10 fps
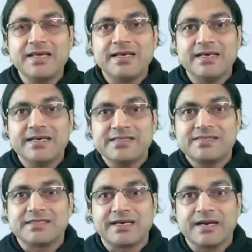
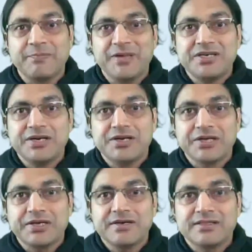is repeated
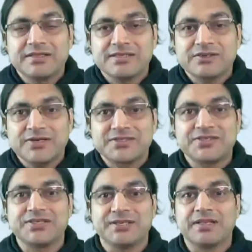here in this
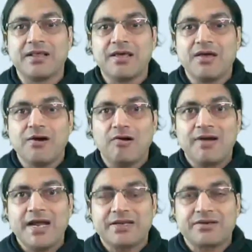question all
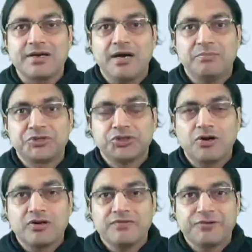right i'm sure
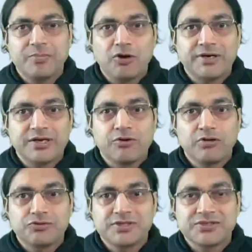all of you have already gone
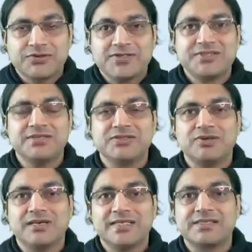through this question so
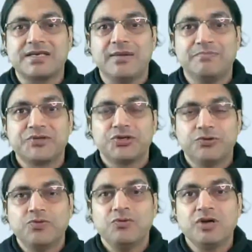let's come
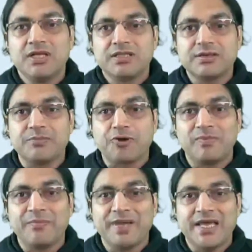to the
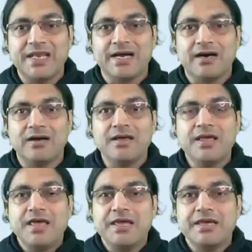problem area
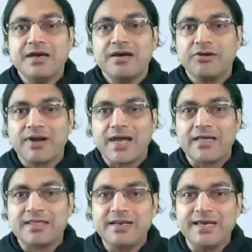here you are
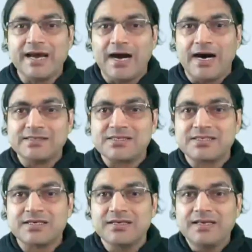actually
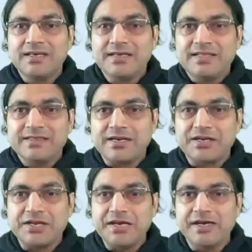asked that
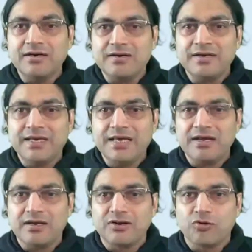here in
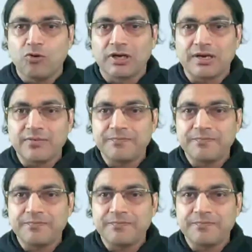unknown